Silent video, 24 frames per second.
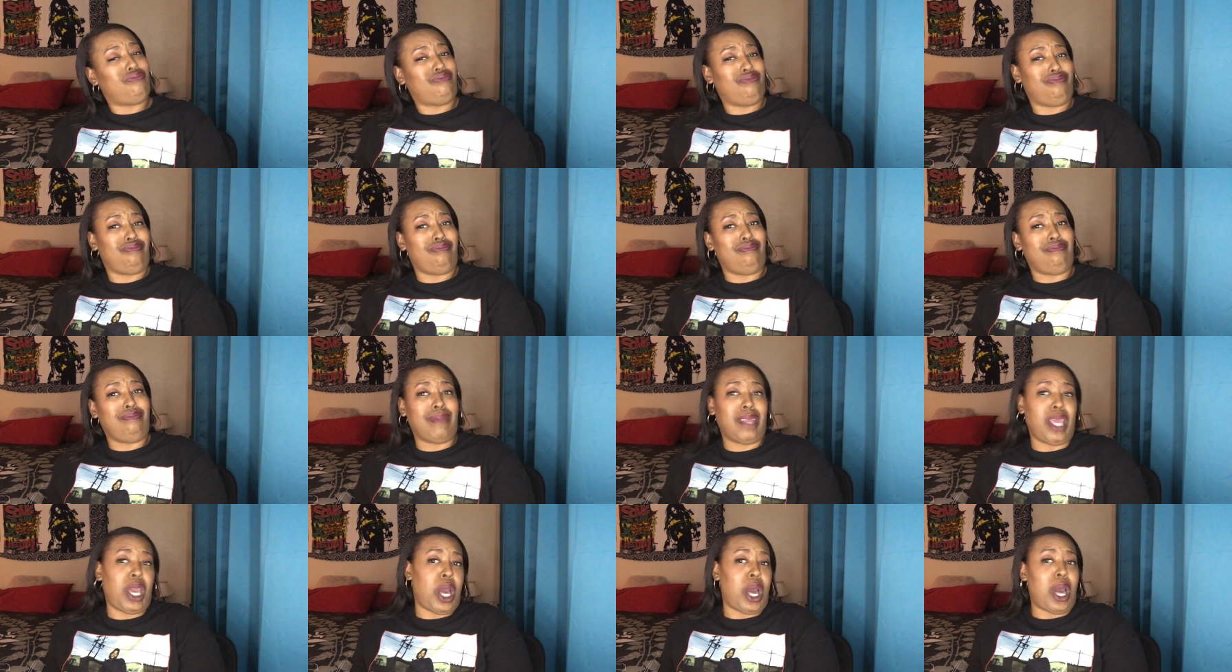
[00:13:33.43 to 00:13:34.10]

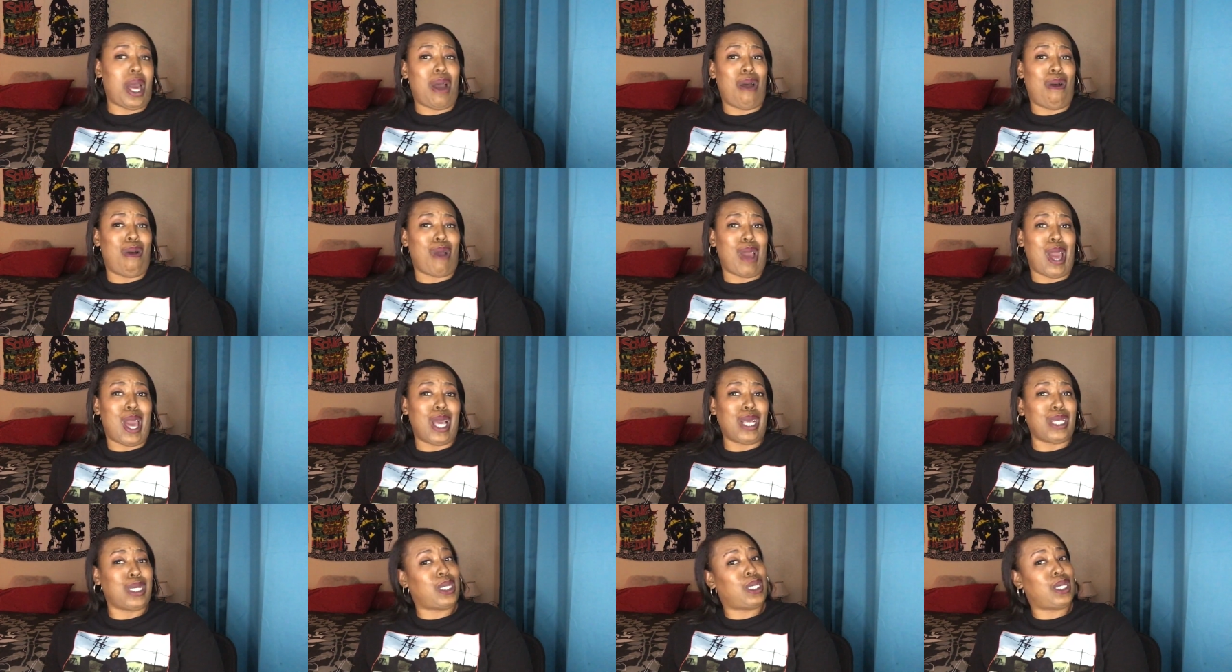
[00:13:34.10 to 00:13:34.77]
Mm,
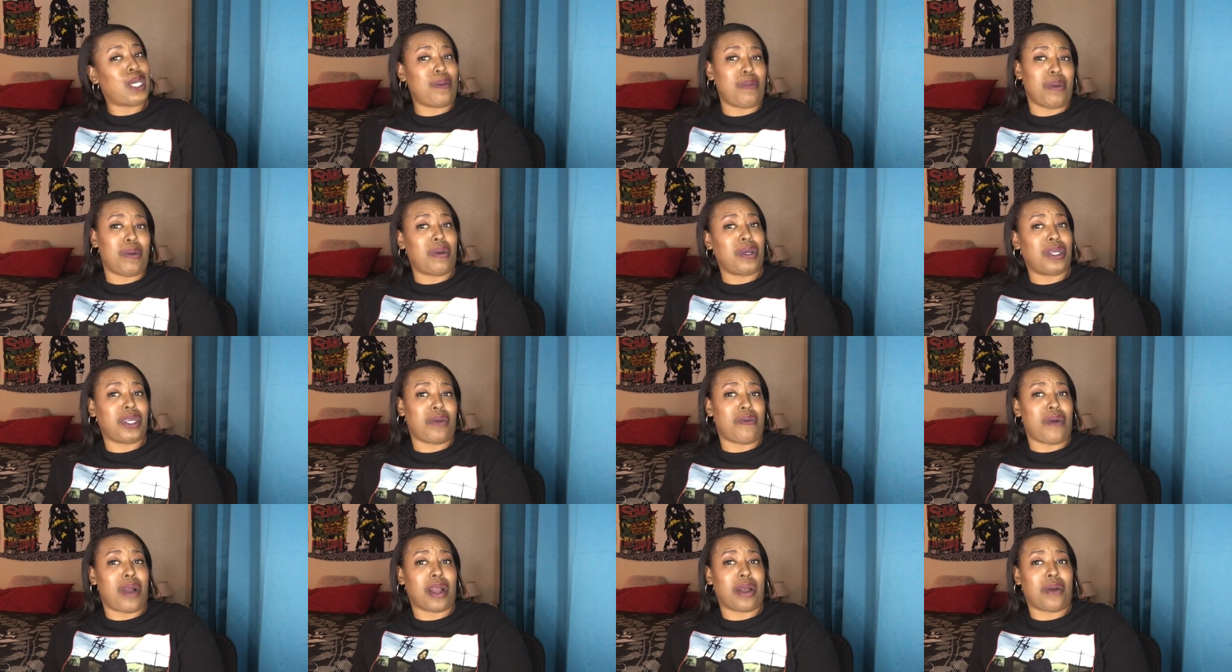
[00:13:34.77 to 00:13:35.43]
okay, show me what
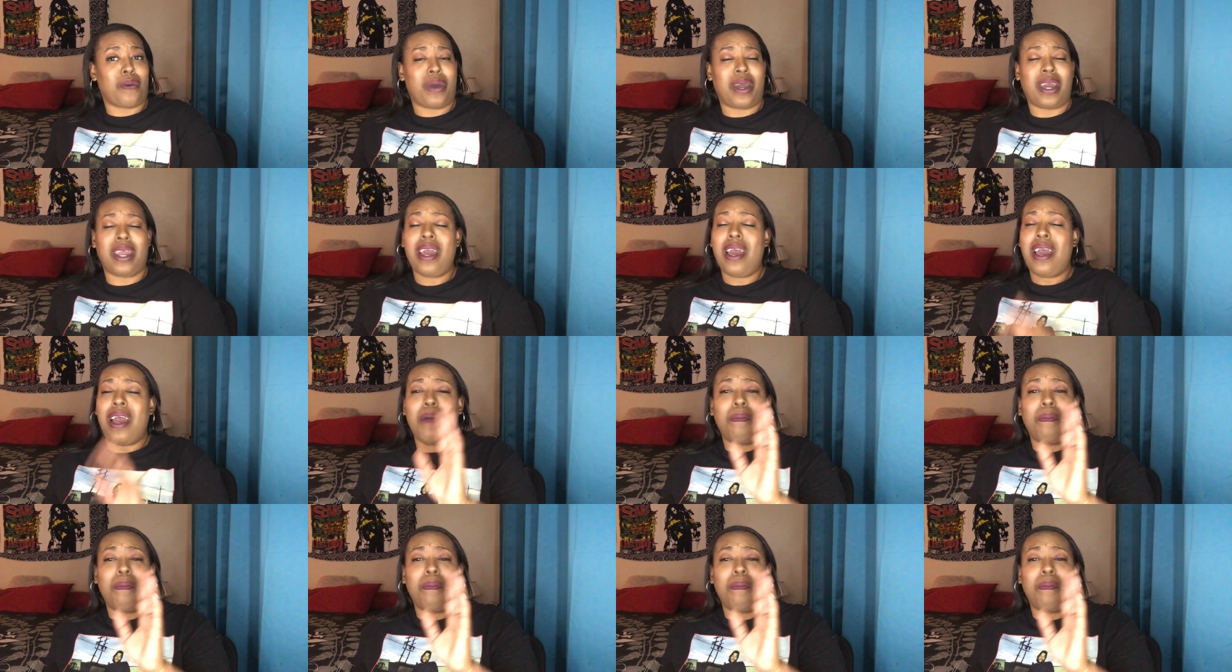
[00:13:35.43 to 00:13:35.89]
you're working with.